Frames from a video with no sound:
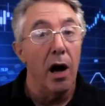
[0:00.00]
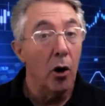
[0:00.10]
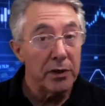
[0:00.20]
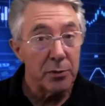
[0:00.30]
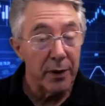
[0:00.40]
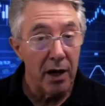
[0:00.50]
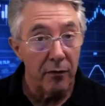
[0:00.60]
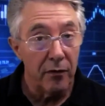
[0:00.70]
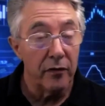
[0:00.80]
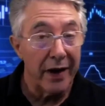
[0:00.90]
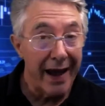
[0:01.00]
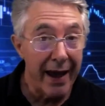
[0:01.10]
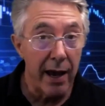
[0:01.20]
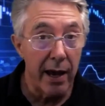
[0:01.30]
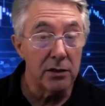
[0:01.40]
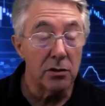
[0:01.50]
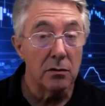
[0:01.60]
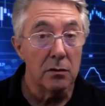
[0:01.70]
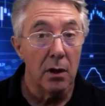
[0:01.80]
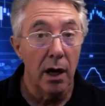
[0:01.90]
I hope that's been helpful. If it
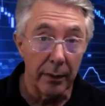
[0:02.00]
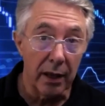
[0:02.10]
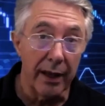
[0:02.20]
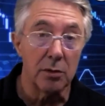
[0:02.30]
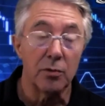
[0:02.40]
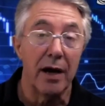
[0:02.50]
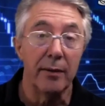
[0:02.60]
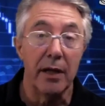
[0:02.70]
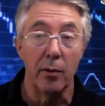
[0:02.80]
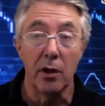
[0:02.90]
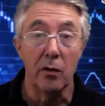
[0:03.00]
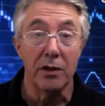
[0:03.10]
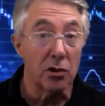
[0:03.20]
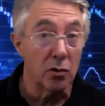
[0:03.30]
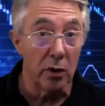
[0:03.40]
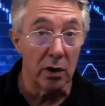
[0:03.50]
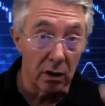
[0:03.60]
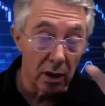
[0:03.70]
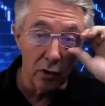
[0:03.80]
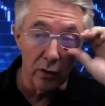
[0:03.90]
has, give me a subscribe down below. This is what
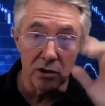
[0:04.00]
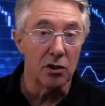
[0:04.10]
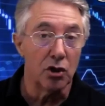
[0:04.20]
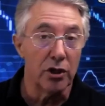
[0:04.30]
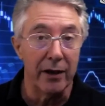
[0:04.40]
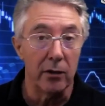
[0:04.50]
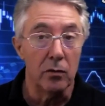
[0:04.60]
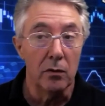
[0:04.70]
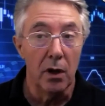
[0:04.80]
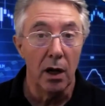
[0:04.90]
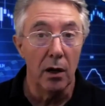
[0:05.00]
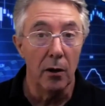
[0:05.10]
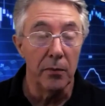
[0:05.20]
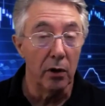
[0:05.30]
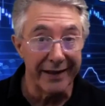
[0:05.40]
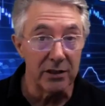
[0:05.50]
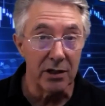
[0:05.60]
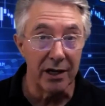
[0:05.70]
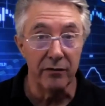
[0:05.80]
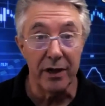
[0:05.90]
I do in this channel. If you like
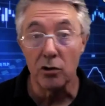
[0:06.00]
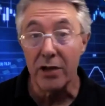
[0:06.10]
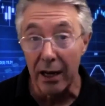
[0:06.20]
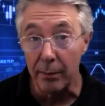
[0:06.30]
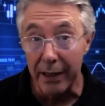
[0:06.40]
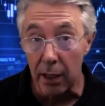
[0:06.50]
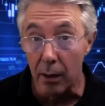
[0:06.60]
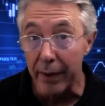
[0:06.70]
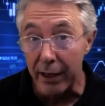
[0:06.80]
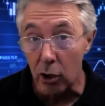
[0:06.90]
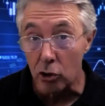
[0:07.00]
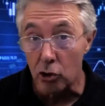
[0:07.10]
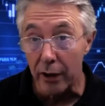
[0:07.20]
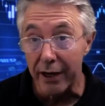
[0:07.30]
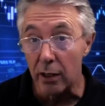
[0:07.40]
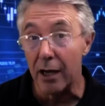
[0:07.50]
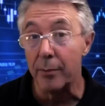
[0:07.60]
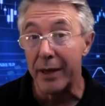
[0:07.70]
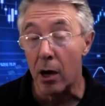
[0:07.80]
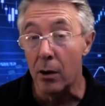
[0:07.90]
these kind of videos, how to become a good trader, how
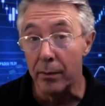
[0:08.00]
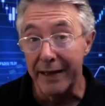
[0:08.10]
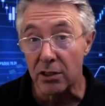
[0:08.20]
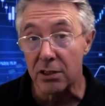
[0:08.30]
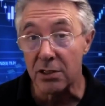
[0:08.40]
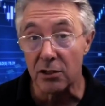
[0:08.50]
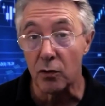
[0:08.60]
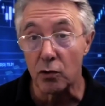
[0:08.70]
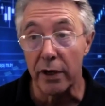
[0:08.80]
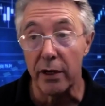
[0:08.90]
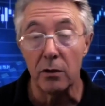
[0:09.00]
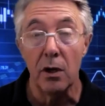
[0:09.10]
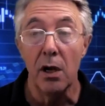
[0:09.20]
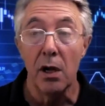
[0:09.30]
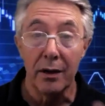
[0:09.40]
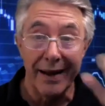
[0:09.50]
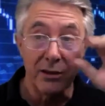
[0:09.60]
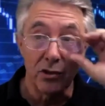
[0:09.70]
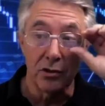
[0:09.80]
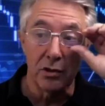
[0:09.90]
to become a successful trader,
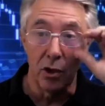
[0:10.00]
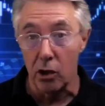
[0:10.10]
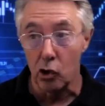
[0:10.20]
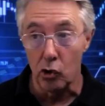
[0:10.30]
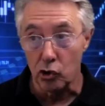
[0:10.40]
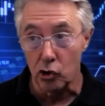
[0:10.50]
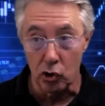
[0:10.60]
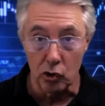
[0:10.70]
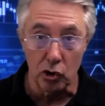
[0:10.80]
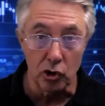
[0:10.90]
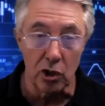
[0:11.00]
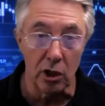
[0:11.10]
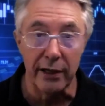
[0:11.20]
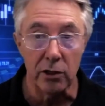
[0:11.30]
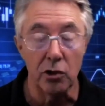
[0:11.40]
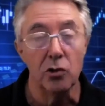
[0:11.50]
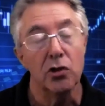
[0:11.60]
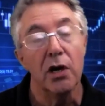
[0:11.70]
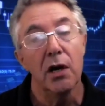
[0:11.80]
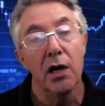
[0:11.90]
not just, hey, this is the latest
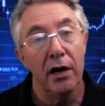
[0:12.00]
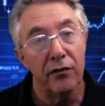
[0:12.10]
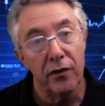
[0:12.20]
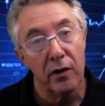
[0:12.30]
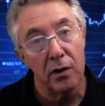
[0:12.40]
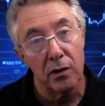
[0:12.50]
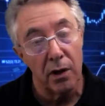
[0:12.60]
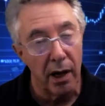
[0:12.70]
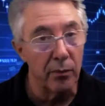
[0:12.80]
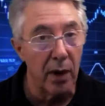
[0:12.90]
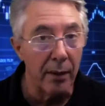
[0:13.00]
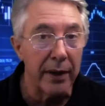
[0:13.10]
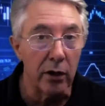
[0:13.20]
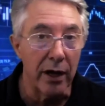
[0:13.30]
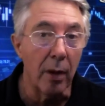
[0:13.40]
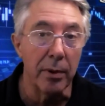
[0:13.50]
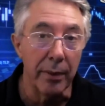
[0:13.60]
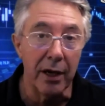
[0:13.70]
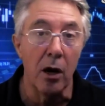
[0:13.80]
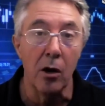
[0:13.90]
news. If I'm here to help you
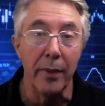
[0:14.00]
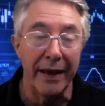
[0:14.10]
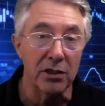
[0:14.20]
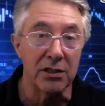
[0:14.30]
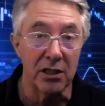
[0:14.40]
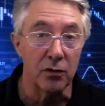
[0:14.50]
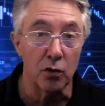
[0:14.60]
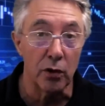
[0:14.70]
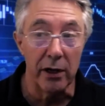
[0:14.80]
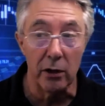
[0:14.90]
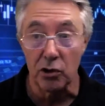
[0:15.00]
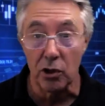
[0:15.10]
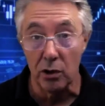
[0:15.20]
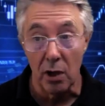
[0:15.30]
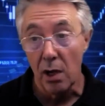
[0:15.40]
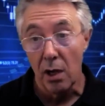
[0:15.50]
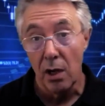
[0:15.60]
become a successful trader so that,